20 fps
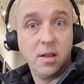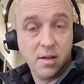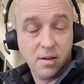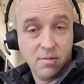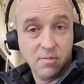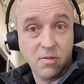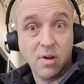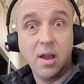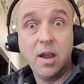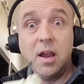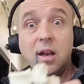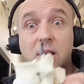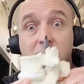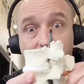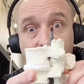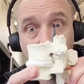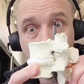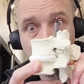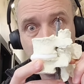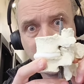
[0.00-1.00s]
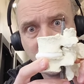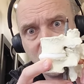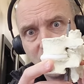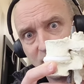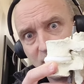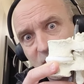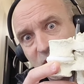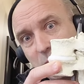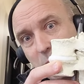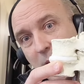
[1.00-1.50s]
right, there's
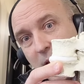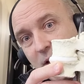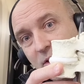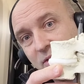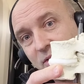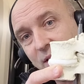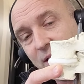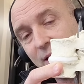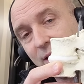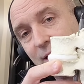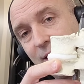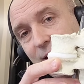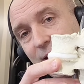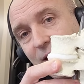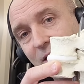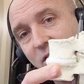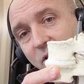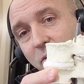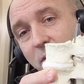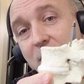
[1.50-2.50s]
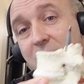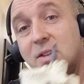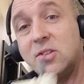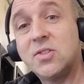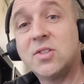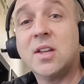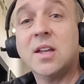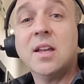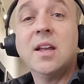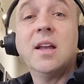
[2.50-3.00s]
spacing
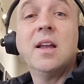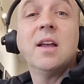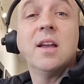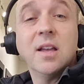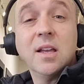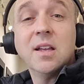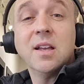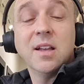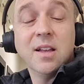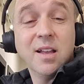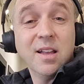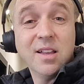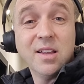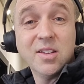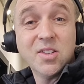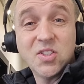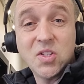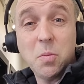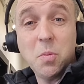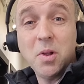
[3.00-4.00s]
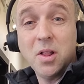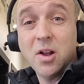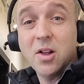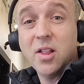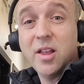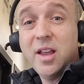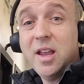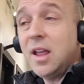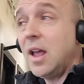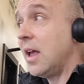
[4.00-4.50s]
increased.
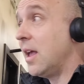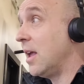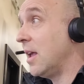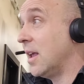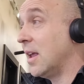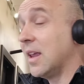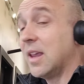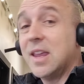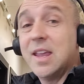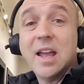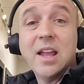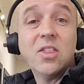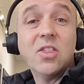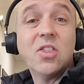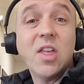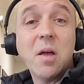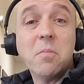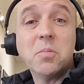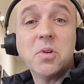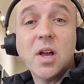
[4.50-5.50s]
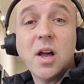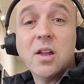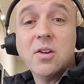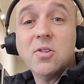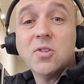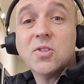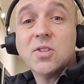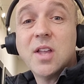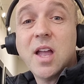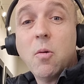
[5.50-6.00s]
Similarly, get them to
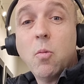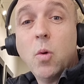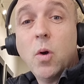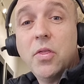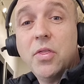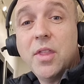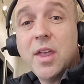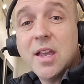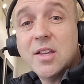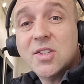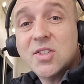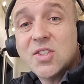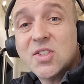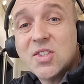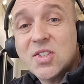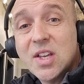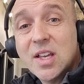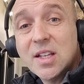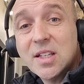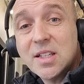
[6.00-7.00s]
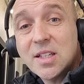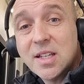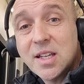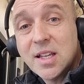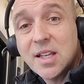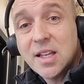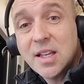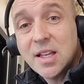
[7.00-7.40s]
understand when they sit,